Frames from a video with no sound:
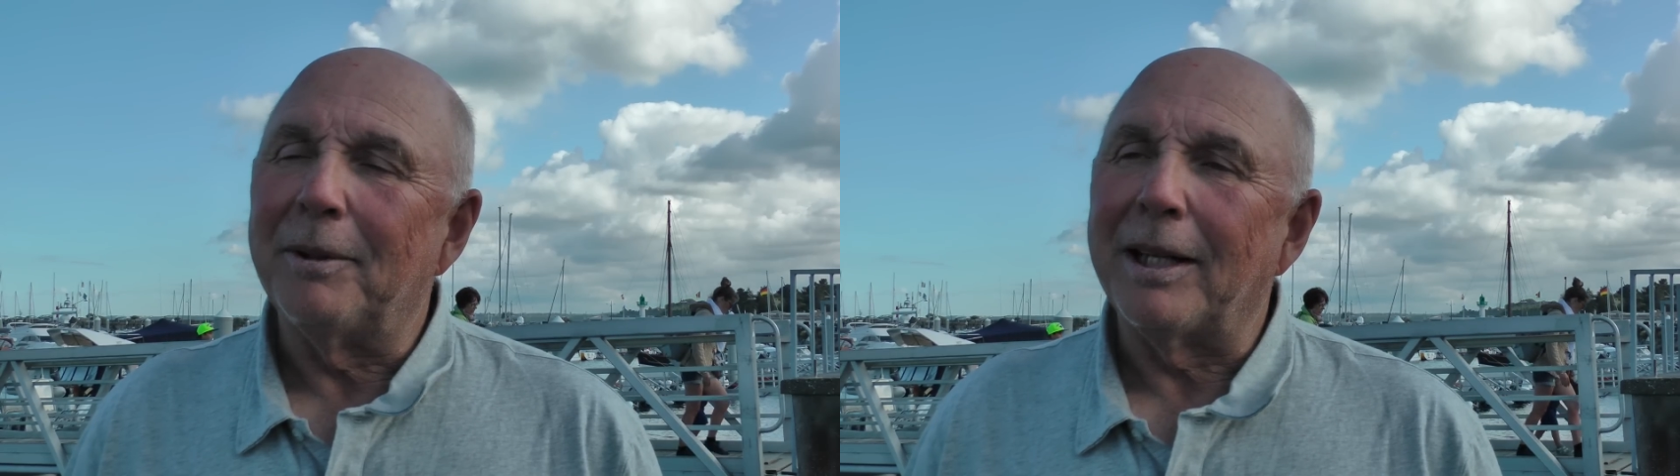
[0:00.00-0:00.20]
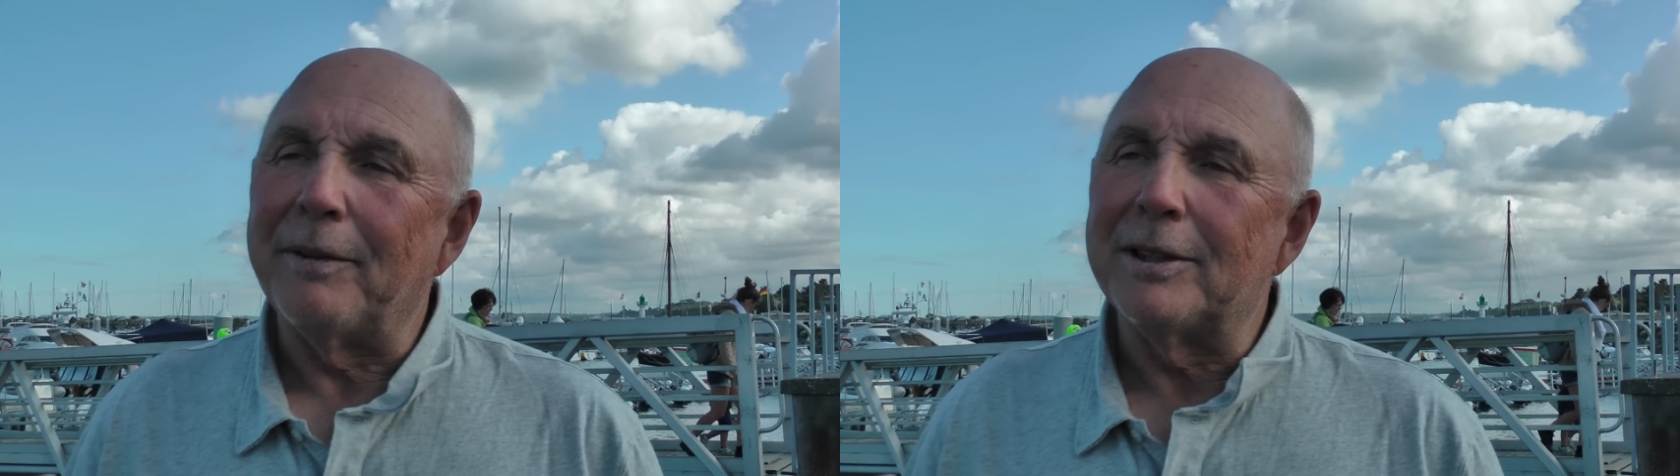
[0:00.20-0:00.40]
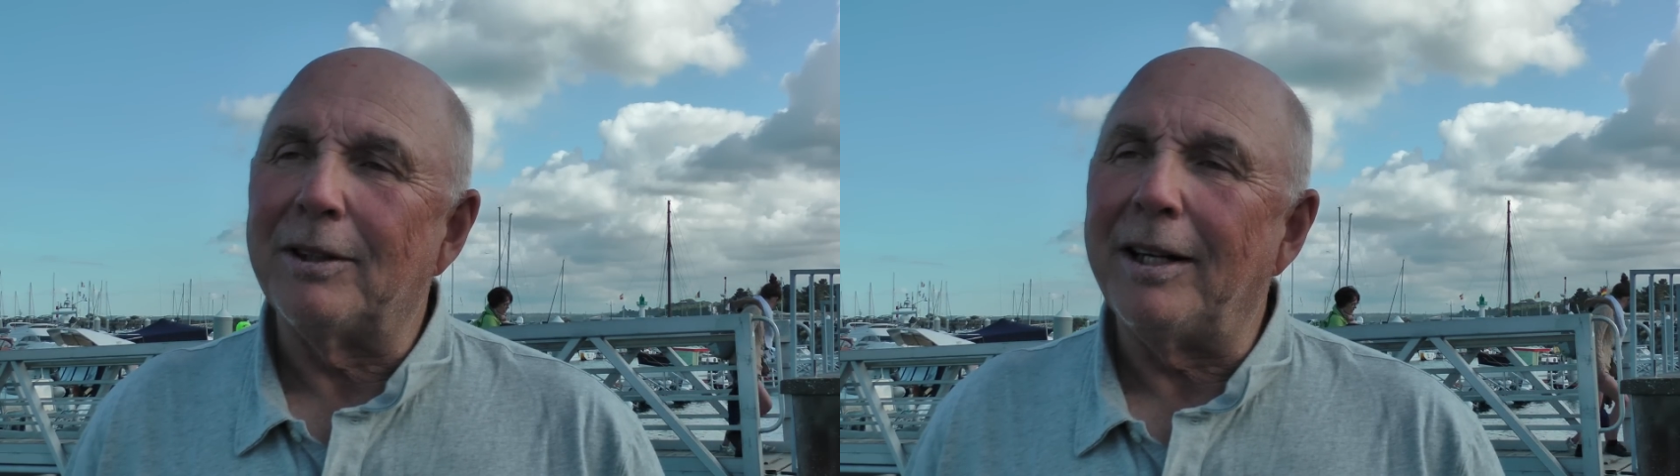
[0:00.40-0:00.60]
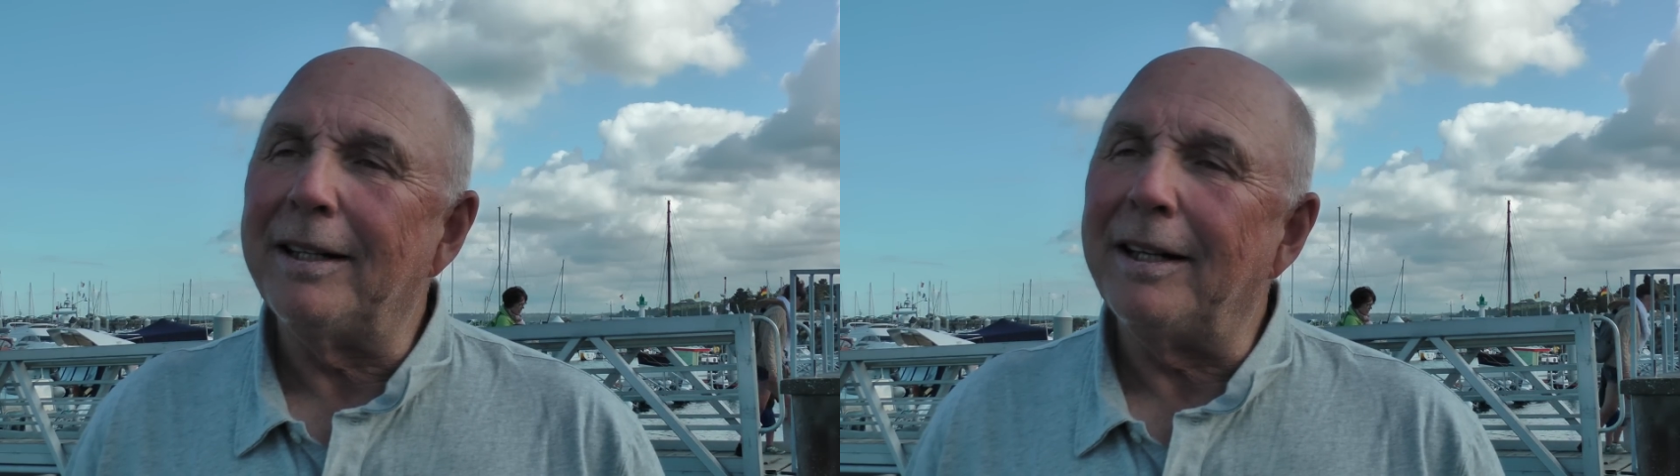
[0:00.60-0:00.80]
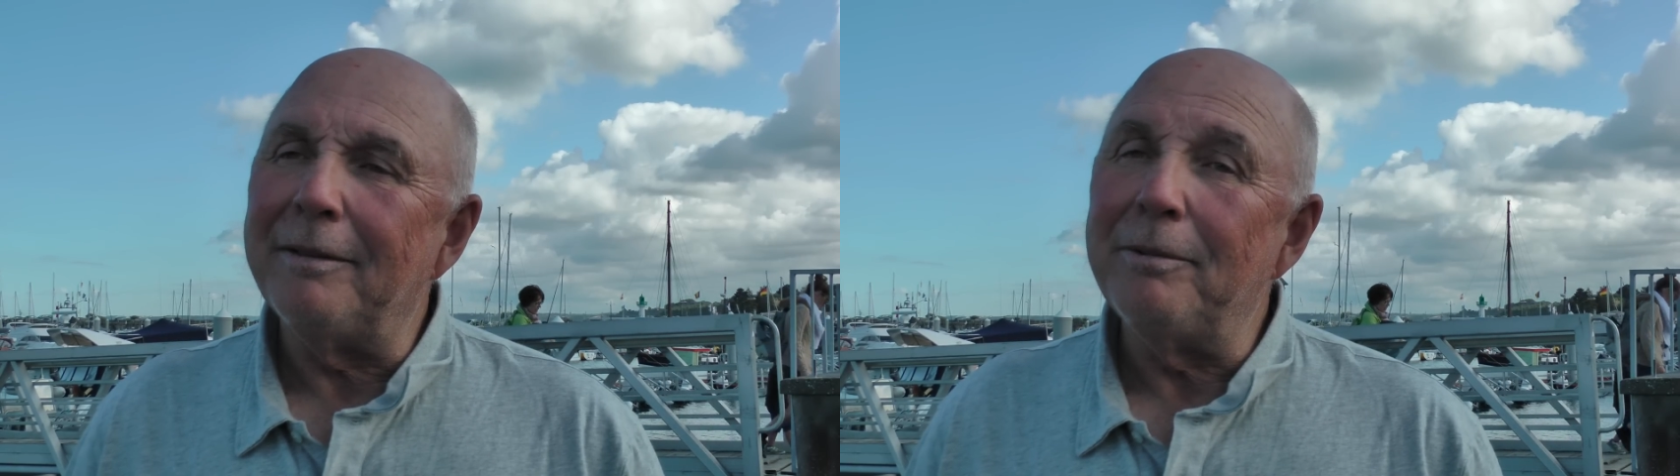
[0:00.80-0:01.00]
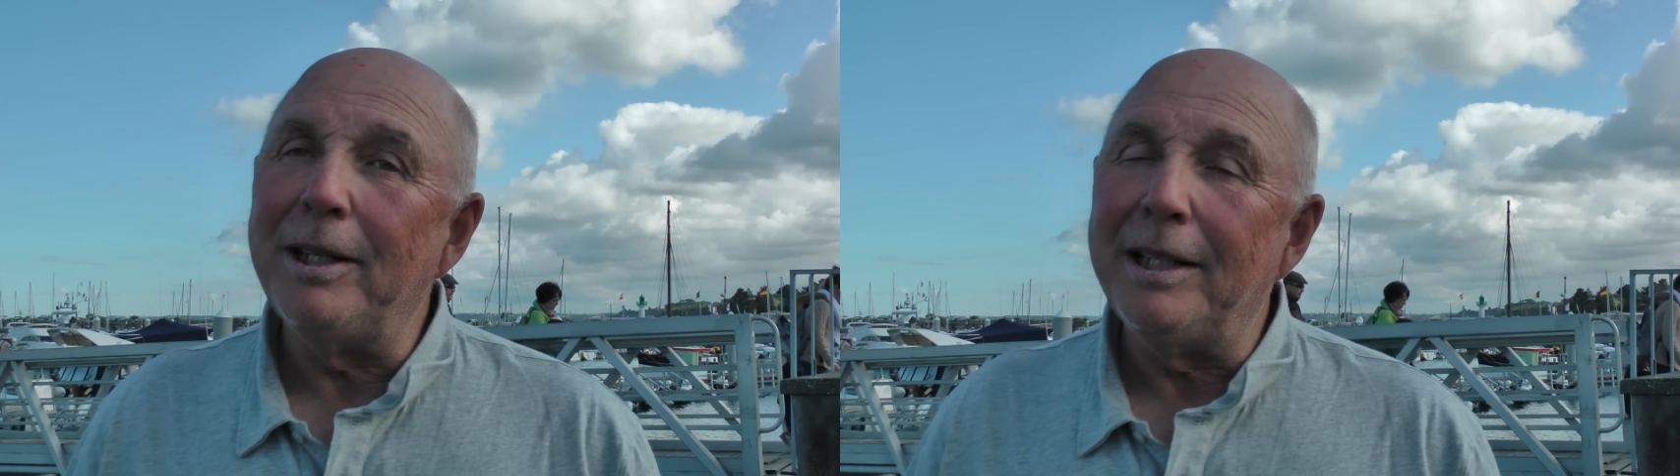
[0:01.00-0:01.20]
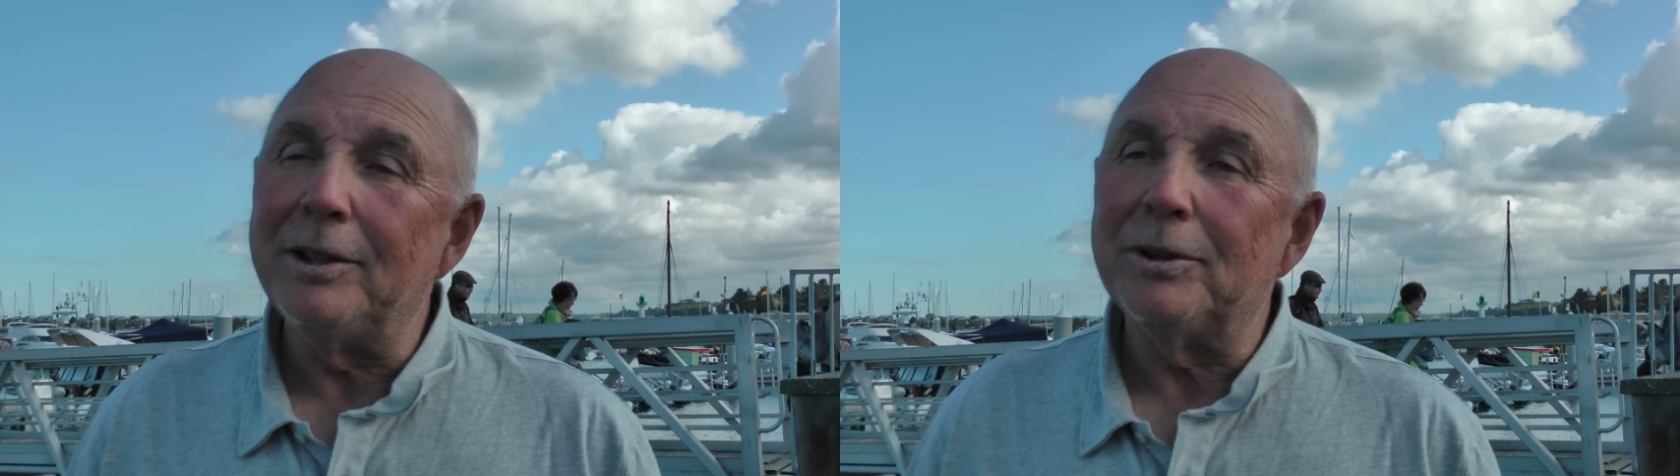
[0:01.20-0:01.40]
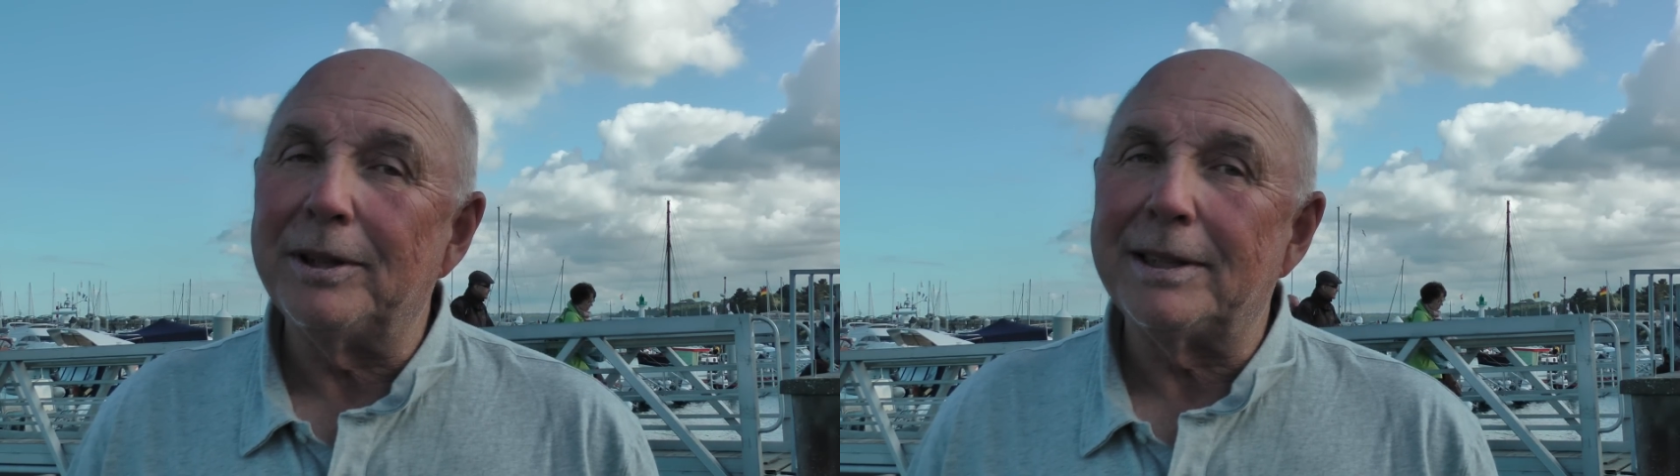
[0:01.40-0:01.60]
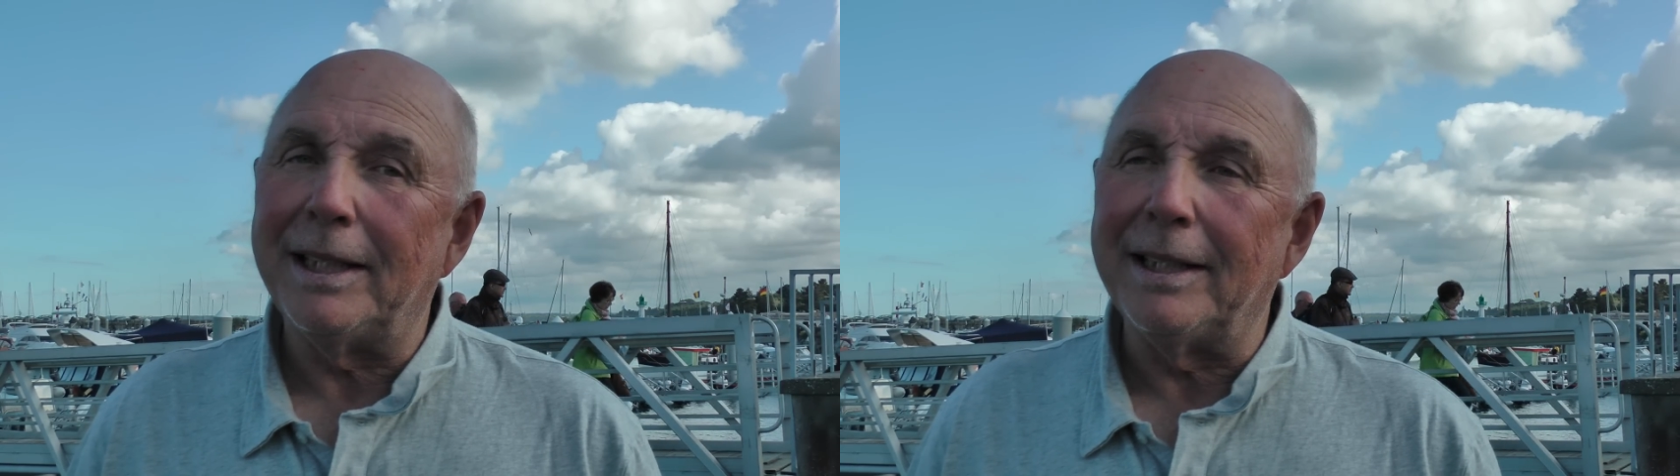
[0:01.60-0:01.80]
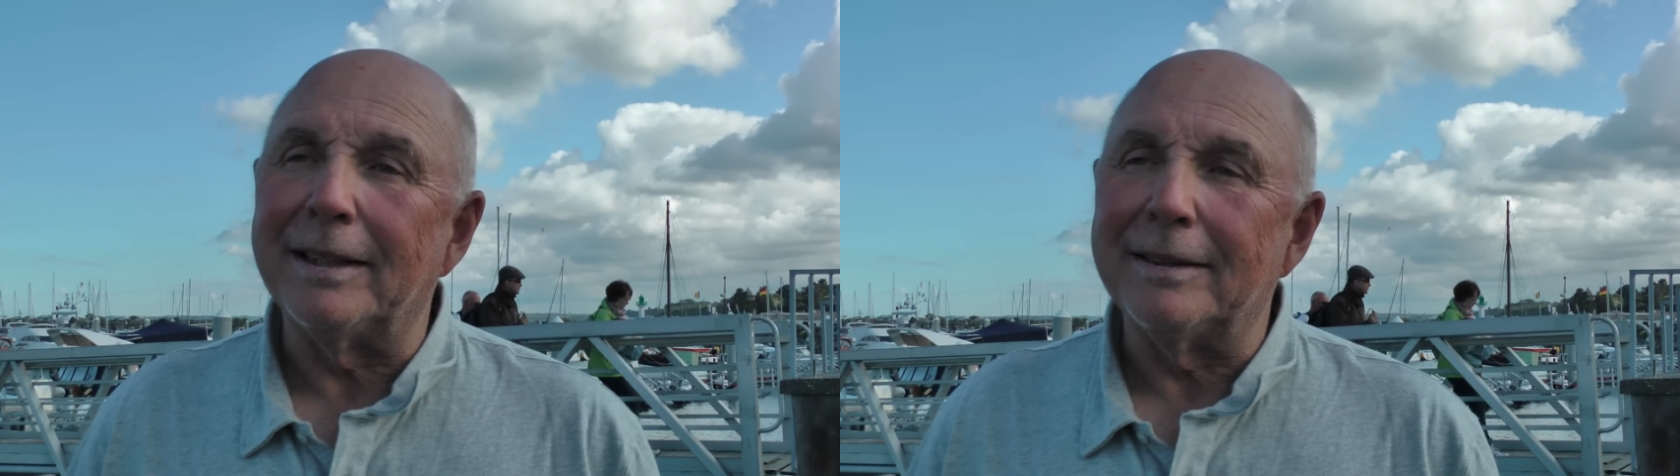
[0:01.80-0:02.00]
what have you. So I'm really enjoying sailing